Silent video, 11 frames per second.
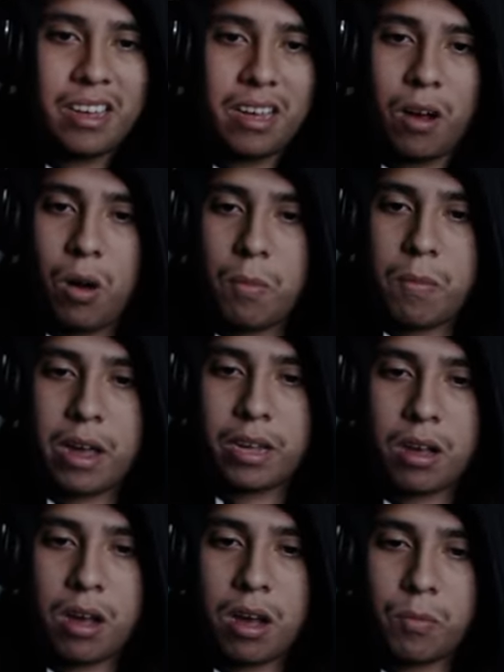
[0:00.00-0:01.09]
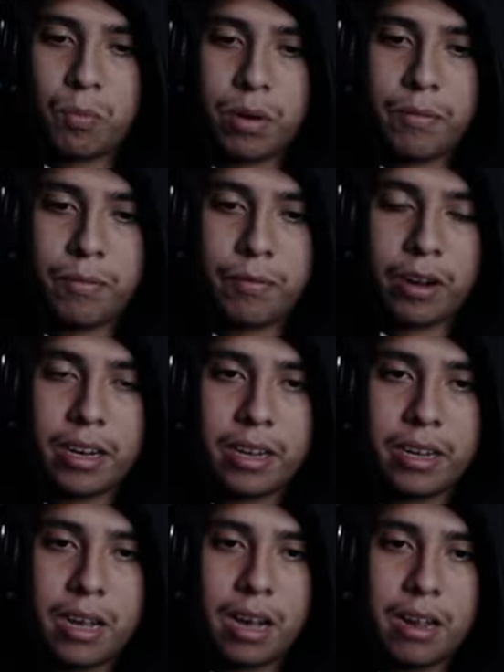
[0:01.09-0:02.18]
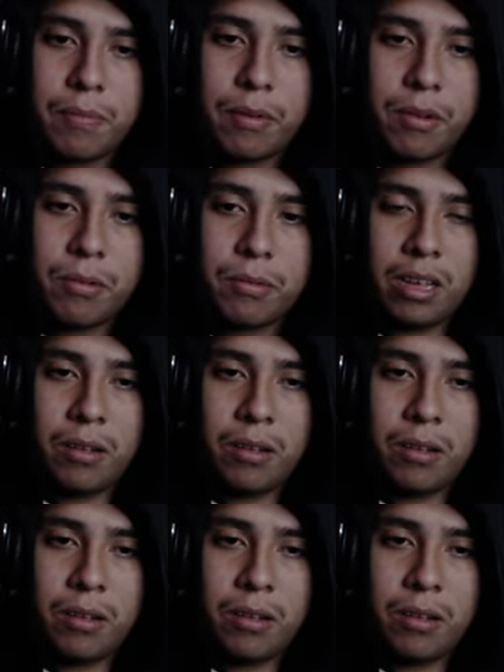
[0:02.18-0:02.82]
Oh my god, rip freaking guy, bro.